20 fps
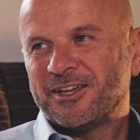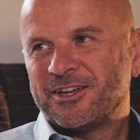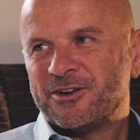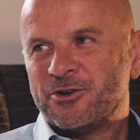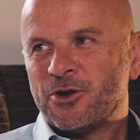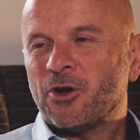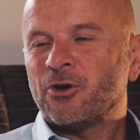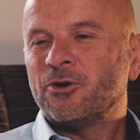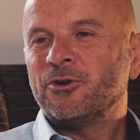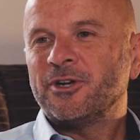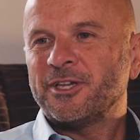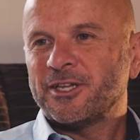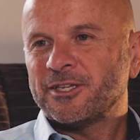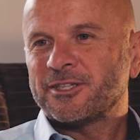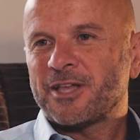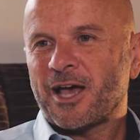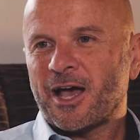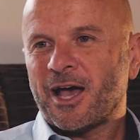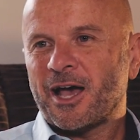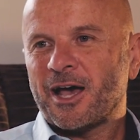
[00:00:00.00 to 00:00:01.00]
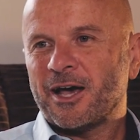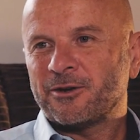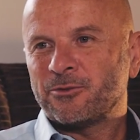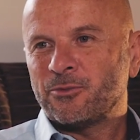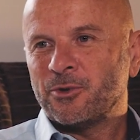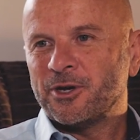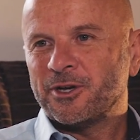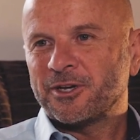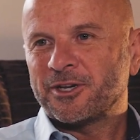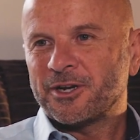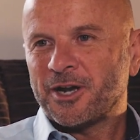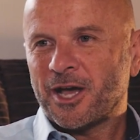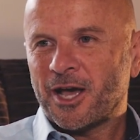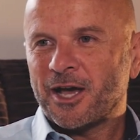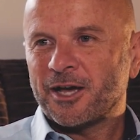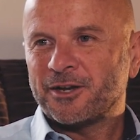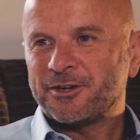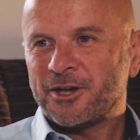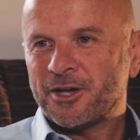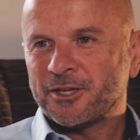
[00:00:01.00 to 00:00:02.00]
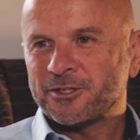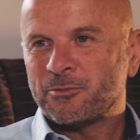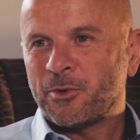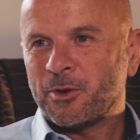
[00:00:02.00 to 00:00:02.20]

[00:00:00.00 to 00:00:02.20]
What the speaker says: Not only is that hard work and hard yards